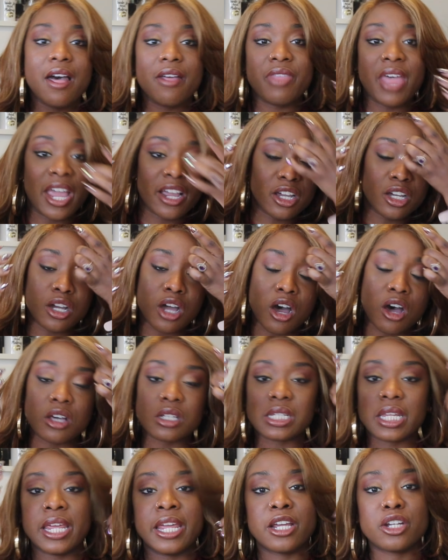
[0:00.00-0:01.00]
That could
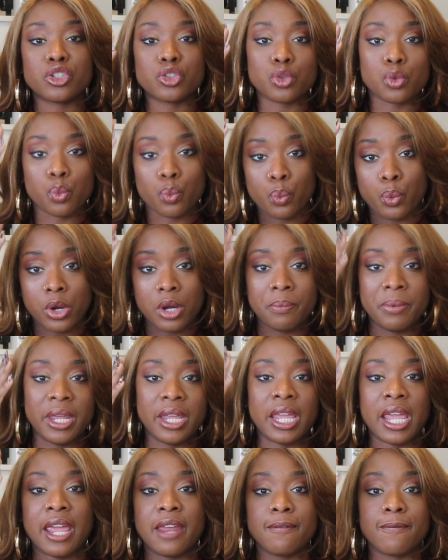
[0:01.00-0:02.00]
cause extra
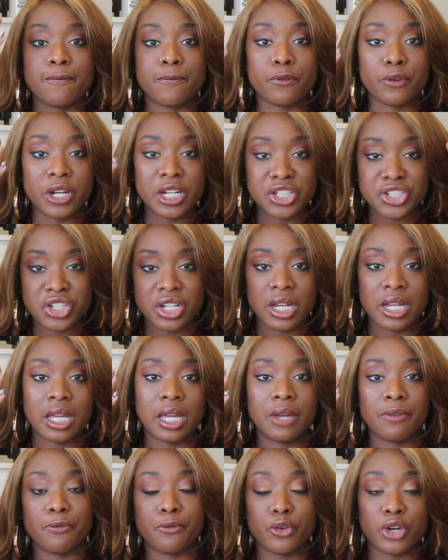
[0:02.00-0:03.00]
rubbing and friction
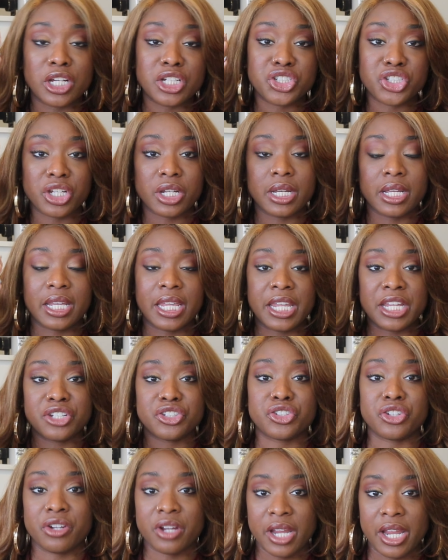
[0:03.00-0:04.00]
friction
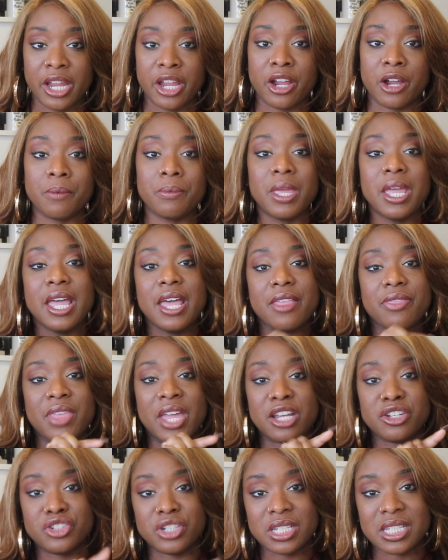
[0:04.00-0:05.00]
against your hair
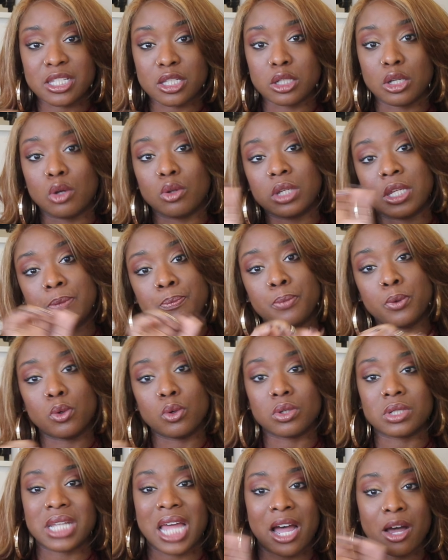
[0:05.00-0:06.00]
that just slowly
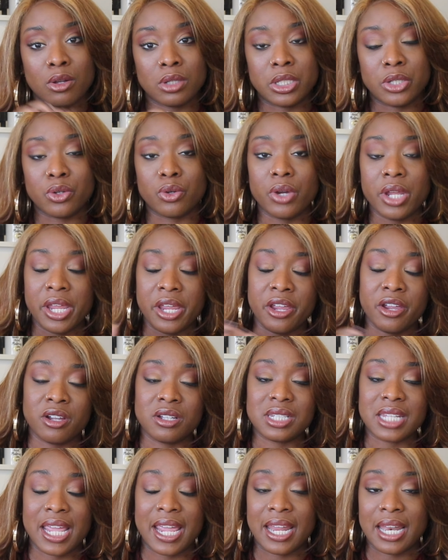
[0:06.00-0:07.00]
pulls out little
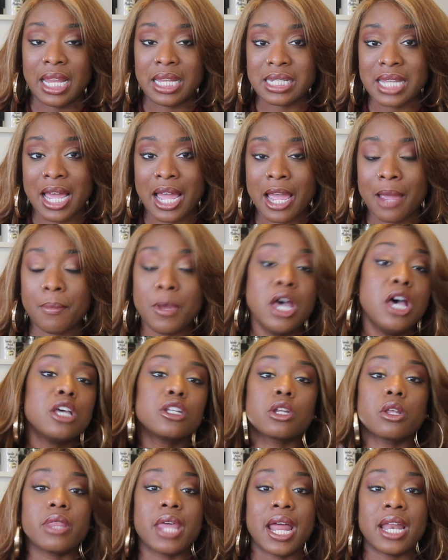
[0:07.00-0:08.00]
hairs at a time.
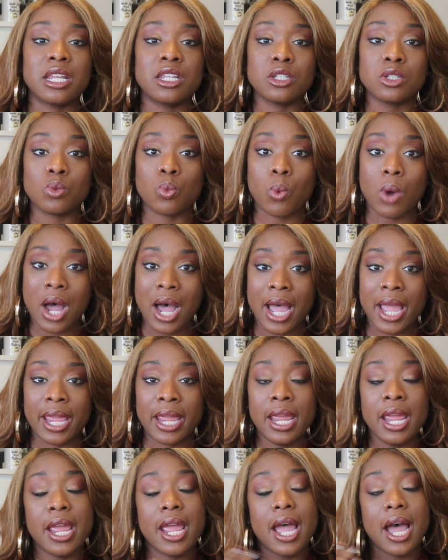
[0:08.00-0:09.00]
So that is
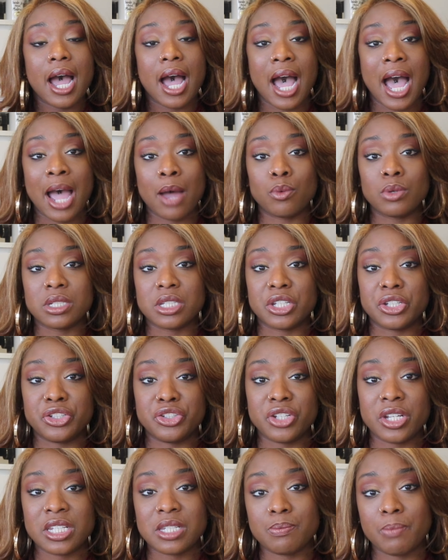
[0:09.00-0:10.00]
why I would
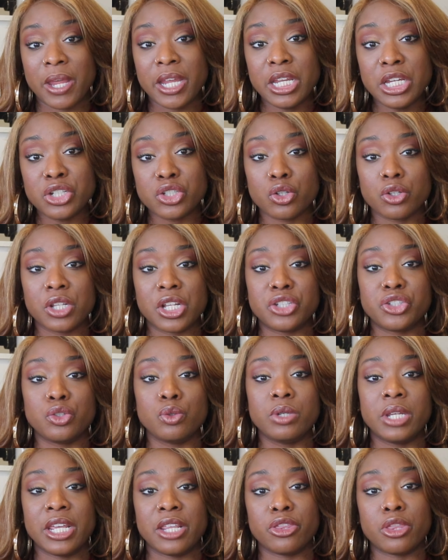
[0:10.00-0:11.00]
suggest making sure that
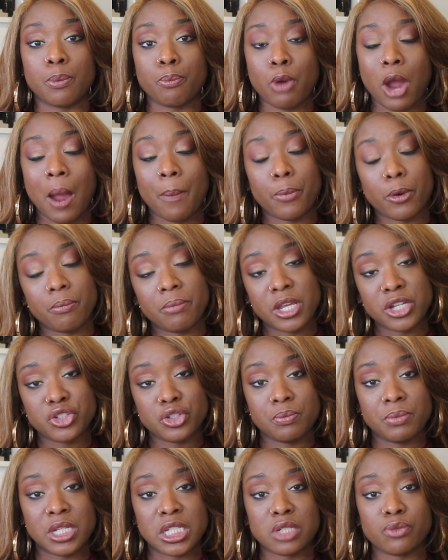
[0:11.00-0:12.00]
you get the proper
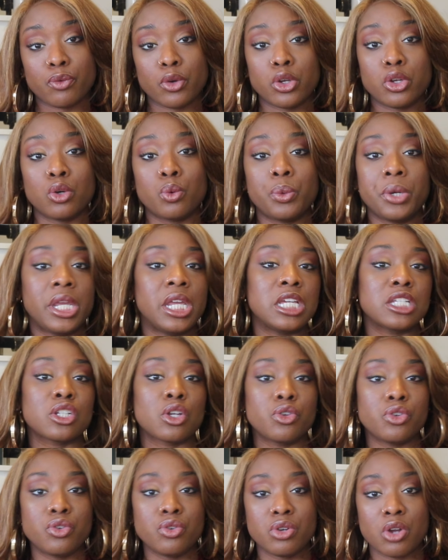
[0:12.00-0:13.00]
measurements for your wig
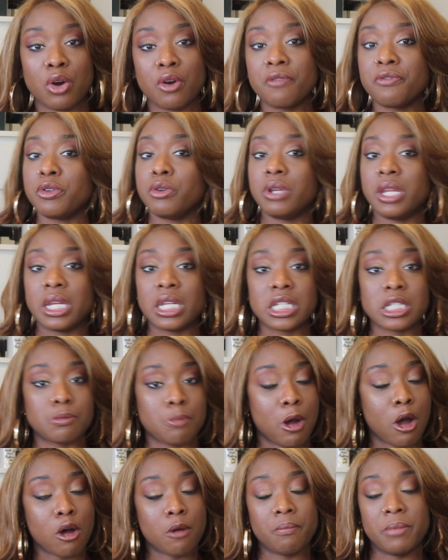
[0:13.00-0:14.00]
so you know if you need a
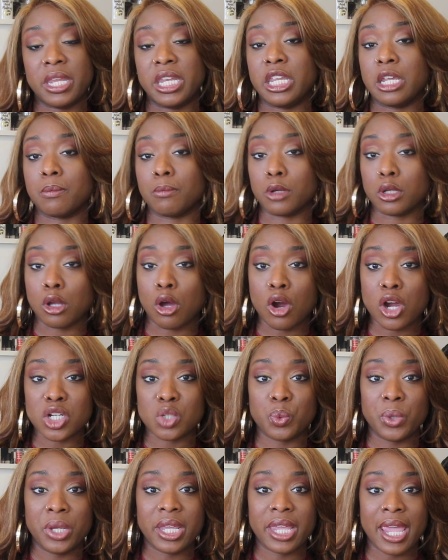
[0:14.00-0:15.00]
small, medium, or
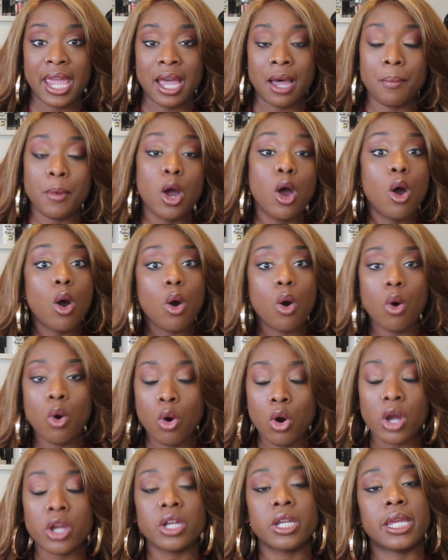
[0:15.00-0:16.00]
large wig cap
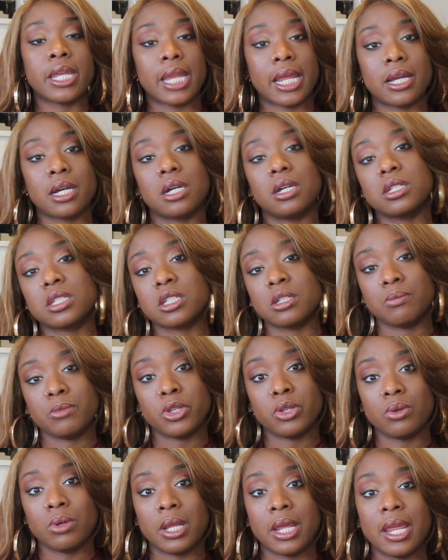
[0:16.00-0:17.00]
or get a custom
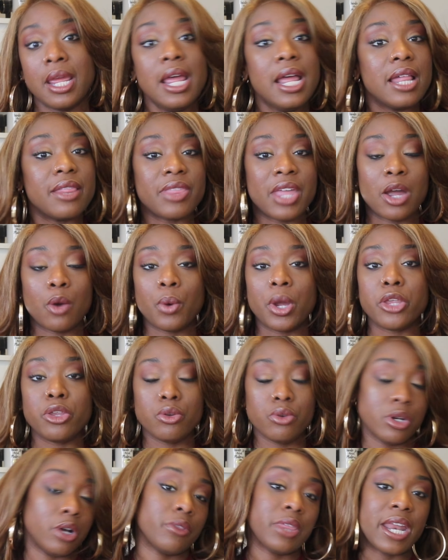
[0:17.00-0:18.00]
unit. That way
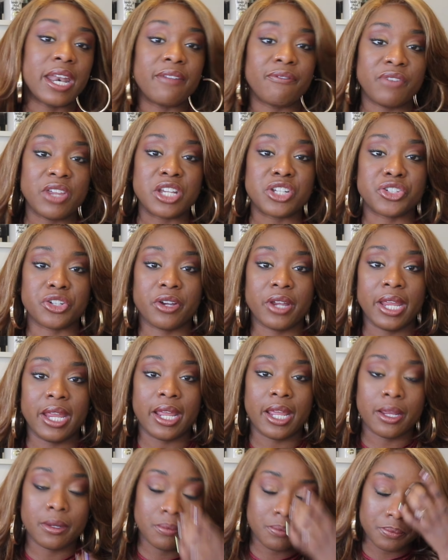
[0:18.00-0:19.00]
you know that it fits your
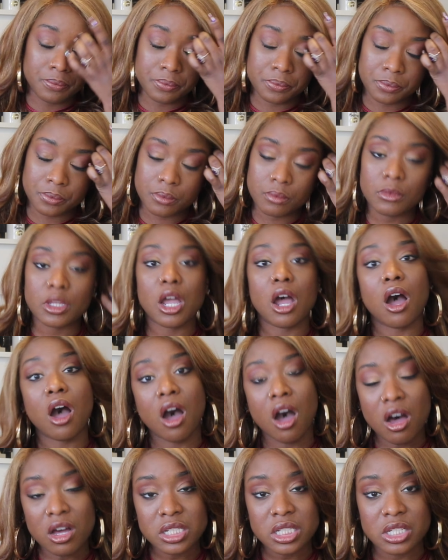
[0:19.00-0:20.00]
head.
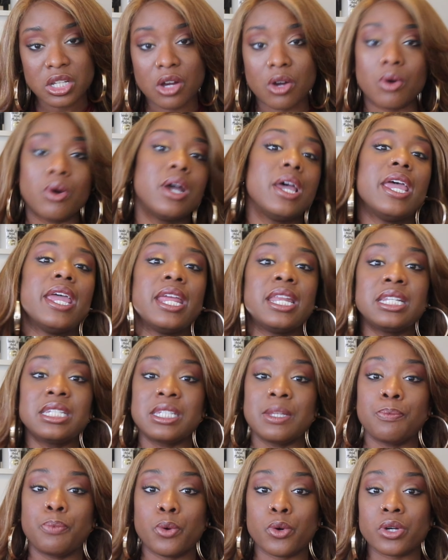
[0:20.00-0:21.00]
Also, it
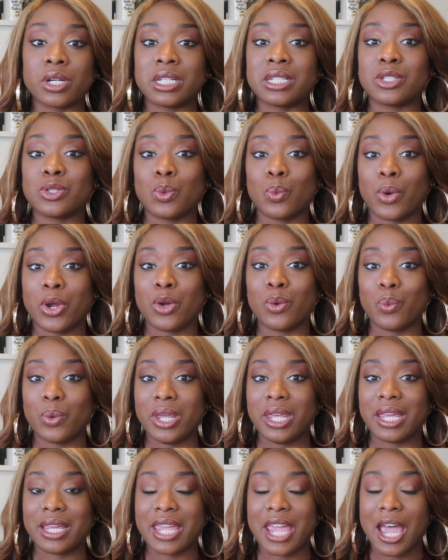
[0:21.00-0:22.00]
is important to wear
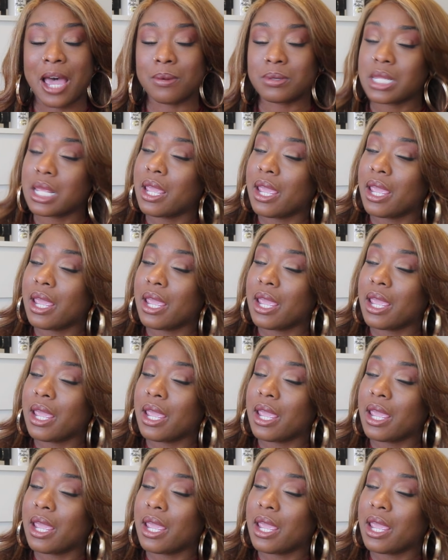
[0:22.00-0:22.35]
wig caps.